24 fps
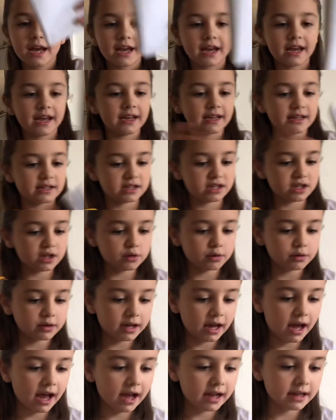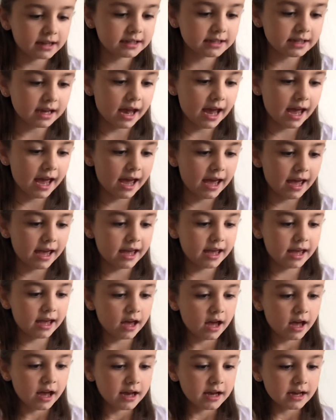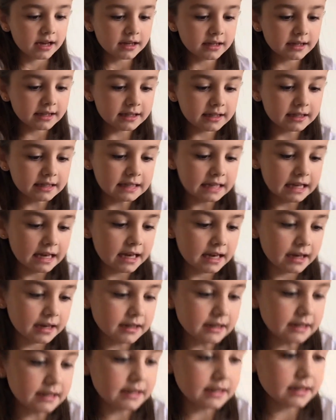is you get a 6